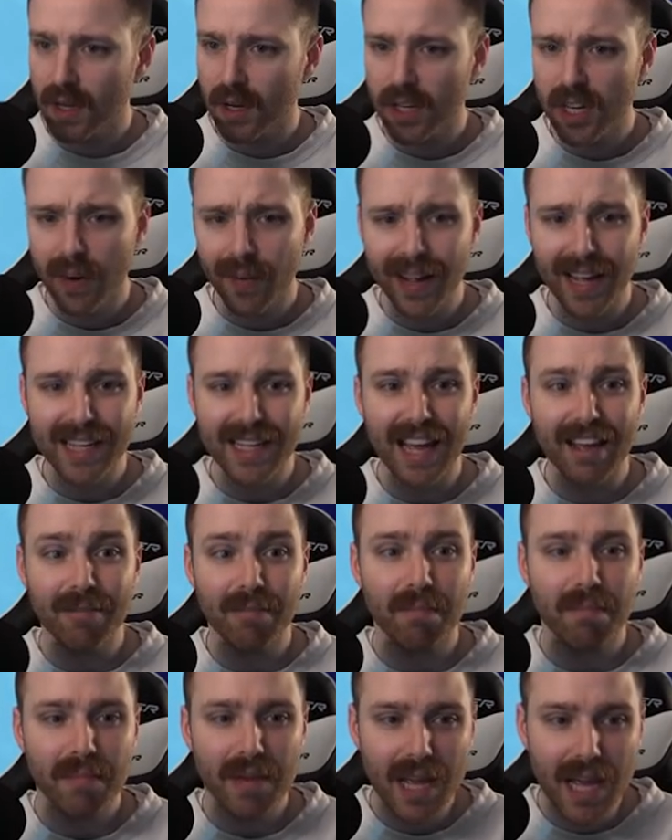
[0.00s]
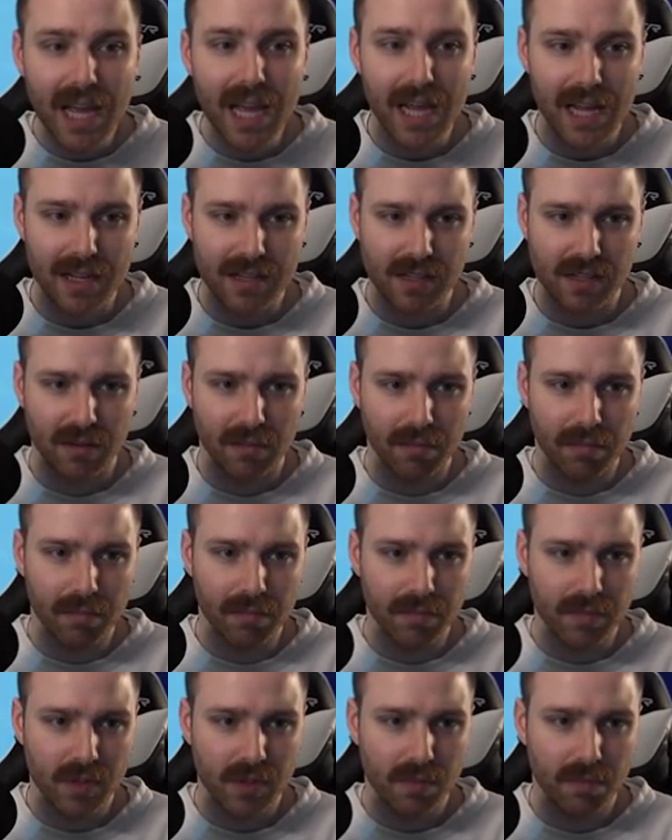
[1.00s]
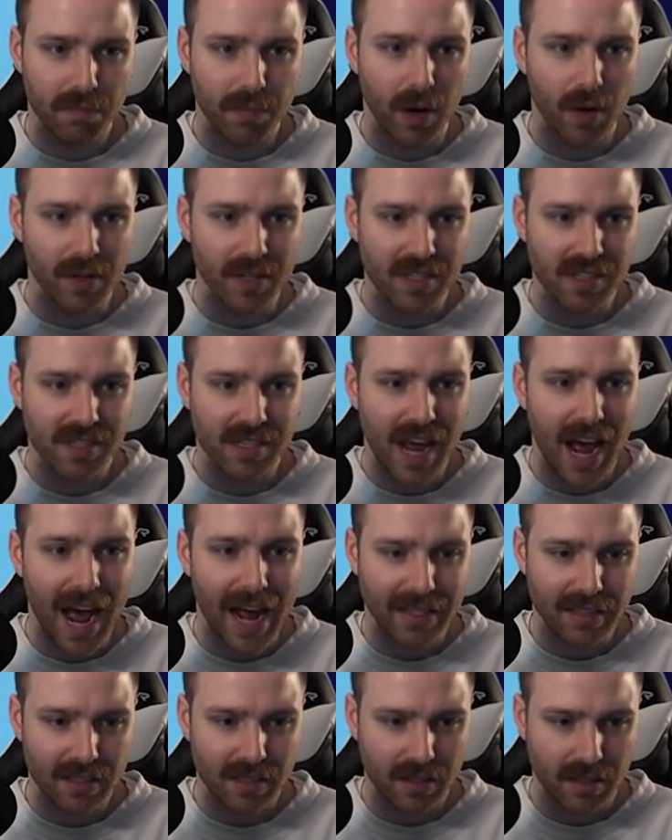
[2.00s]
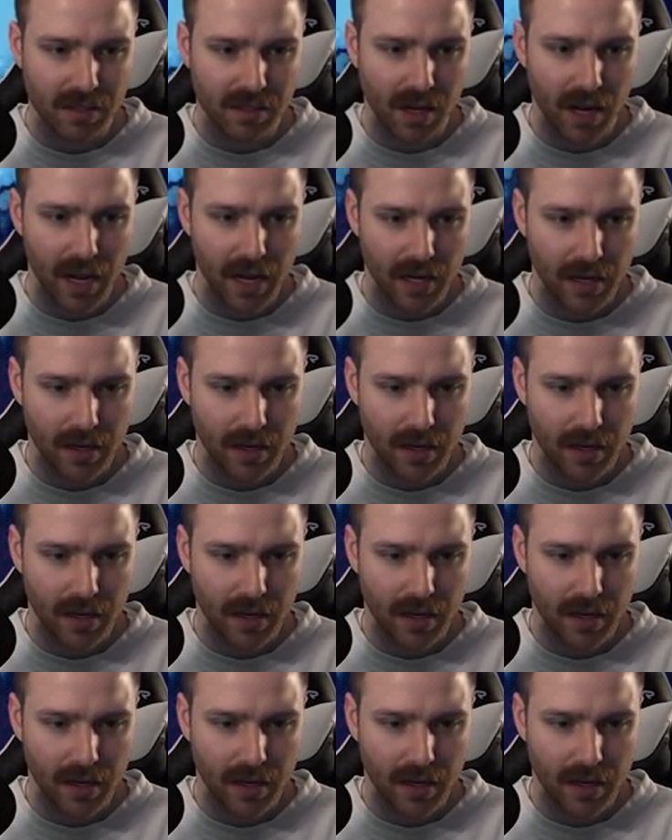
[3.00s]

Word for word: Oh, you know what? It gave me some bonus stats, looks like.